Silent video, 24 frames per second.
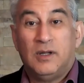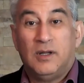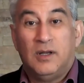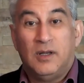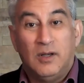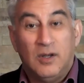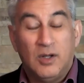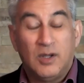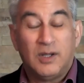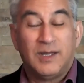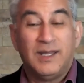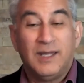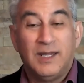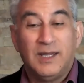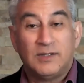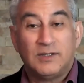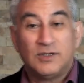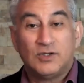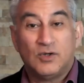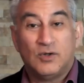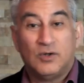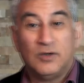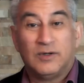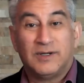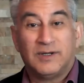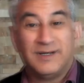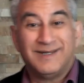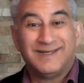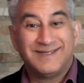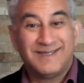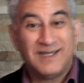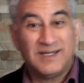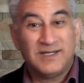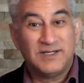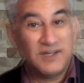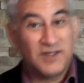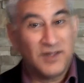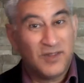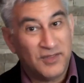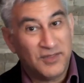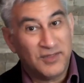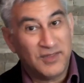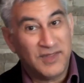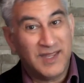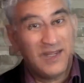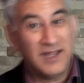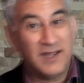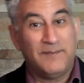looking at your organization,
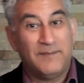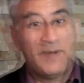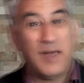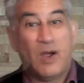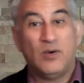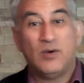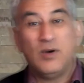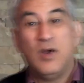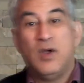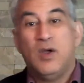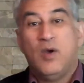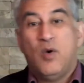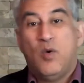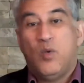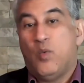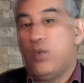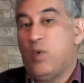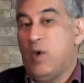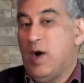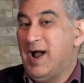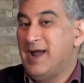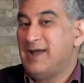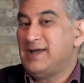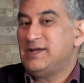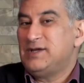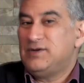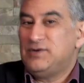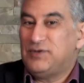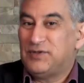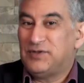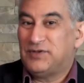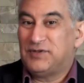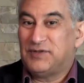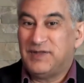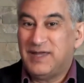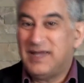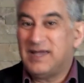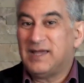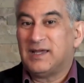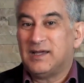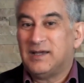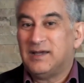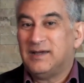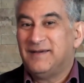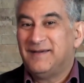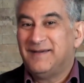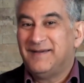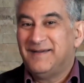think about why you
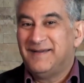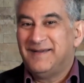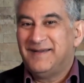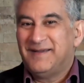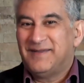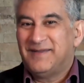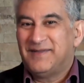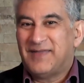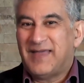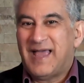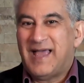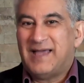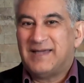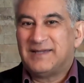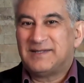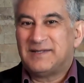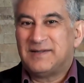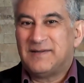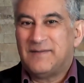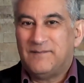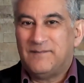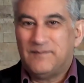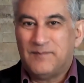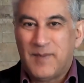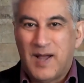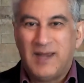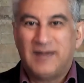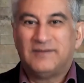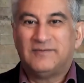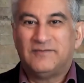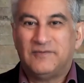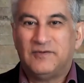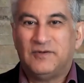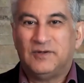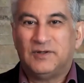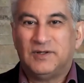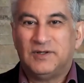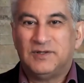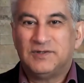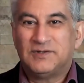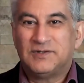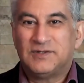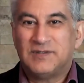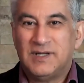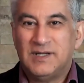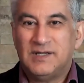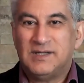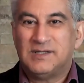think that
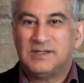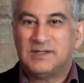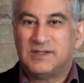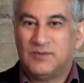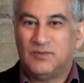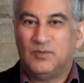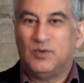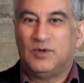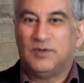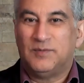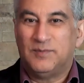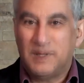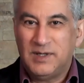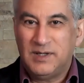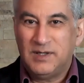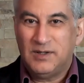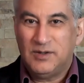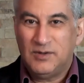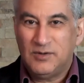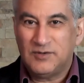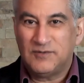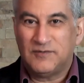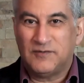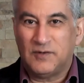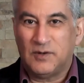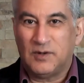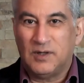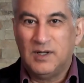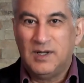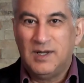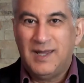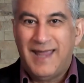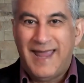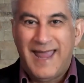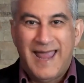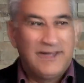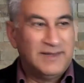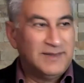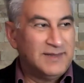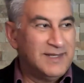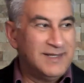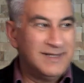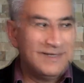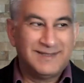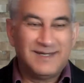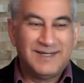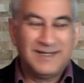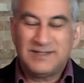mindfulness is, would be useful. And
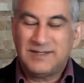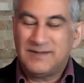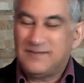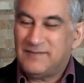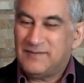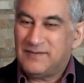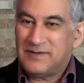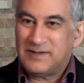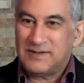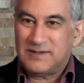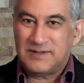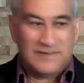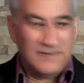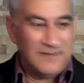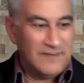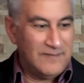this doesn't